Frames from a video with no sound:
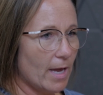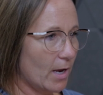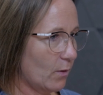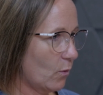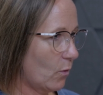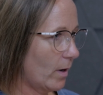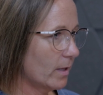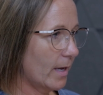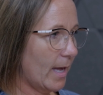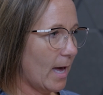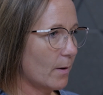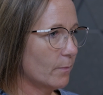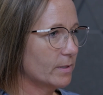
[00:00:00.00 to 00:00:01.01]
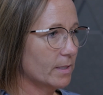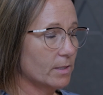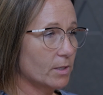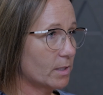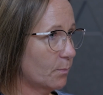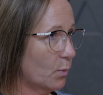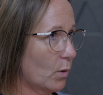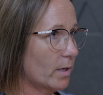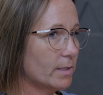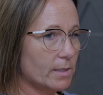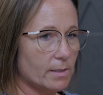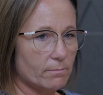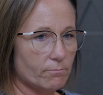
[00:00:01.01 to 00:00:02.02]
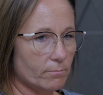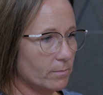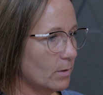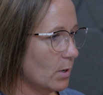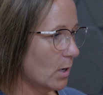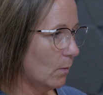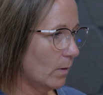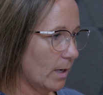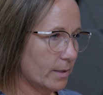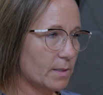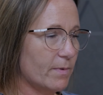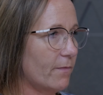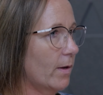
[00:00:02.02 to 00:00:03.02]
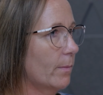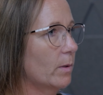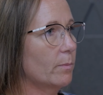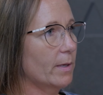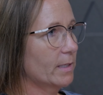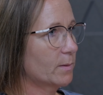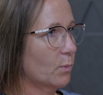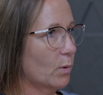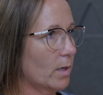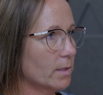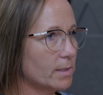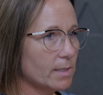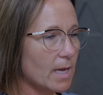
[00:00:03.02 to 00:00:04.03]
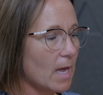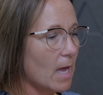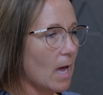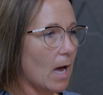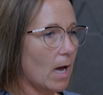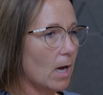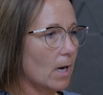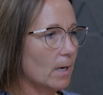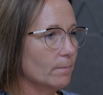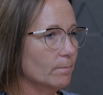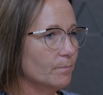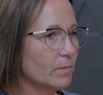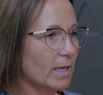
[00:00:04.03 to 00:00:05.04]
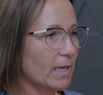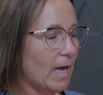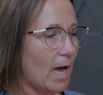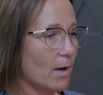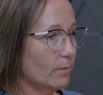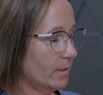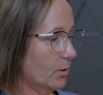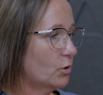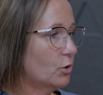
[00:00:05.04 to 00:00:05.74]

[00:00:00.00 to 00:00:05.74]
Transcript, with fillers: category. Like, I was into sports. No one else in my family played sports. I was a